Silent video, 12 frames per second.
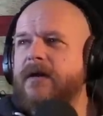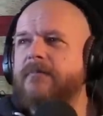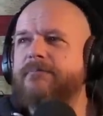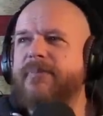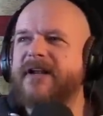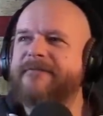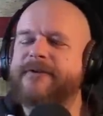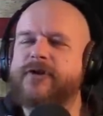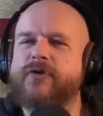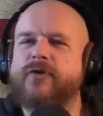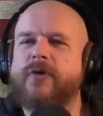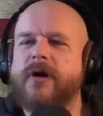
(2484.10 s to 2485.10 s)
But if
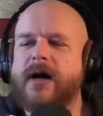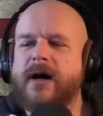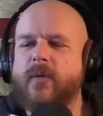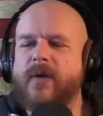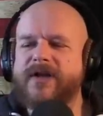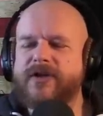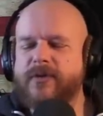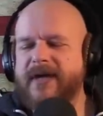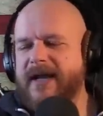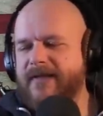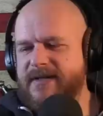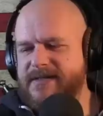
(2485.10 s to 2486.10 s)
you, when you
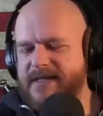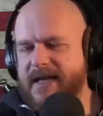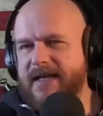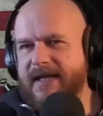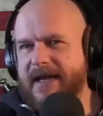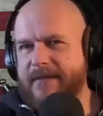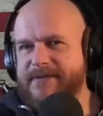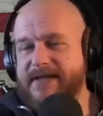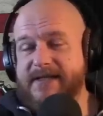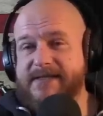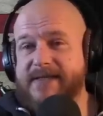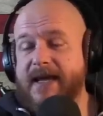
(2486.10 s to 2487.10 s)
get on these dating apps and
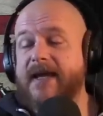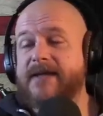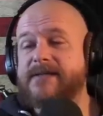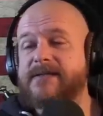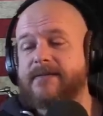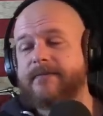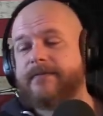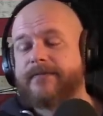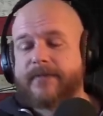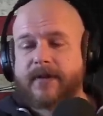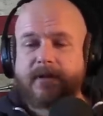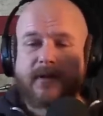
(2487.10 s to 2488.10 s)
it says,
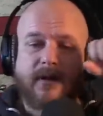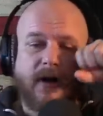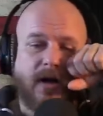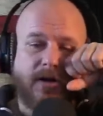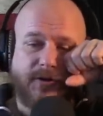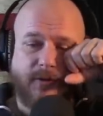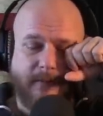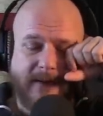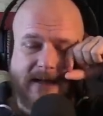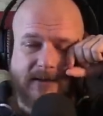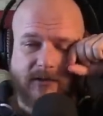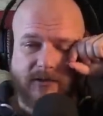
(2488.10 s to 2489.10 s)
are you a
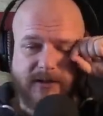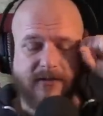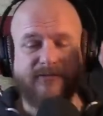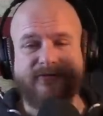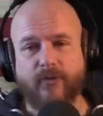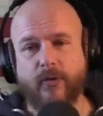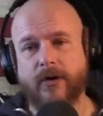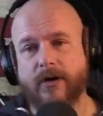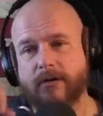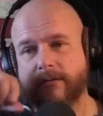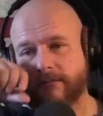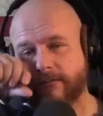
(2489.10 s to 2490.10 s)
man looking
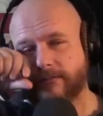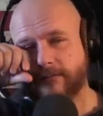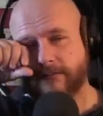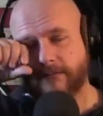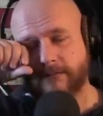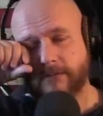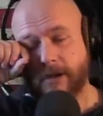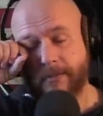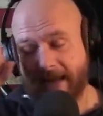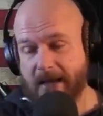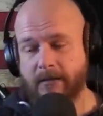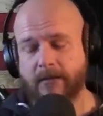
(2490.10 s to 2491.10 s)
for a
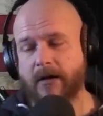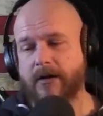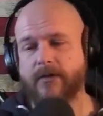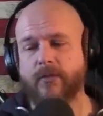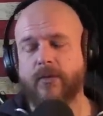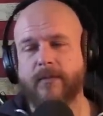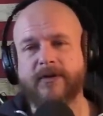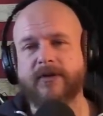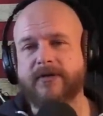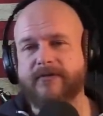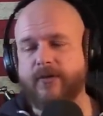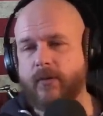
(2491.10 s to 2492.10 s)
man? Are you a woman
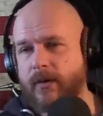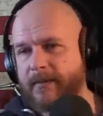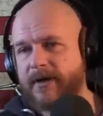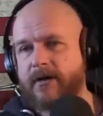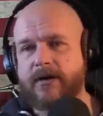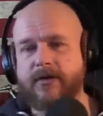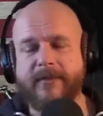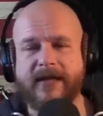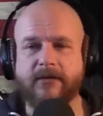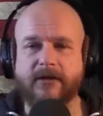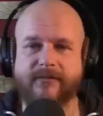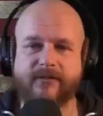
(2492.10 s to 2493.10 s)
looking for a woman? Are you a
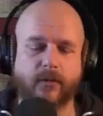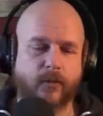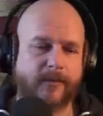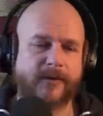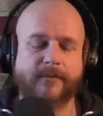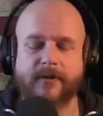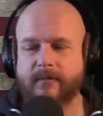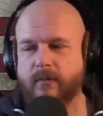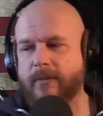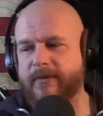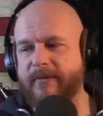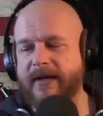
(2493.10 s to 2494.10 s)
man looking for a woman?
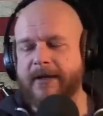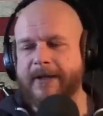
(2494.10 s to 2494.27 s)
woman. Man?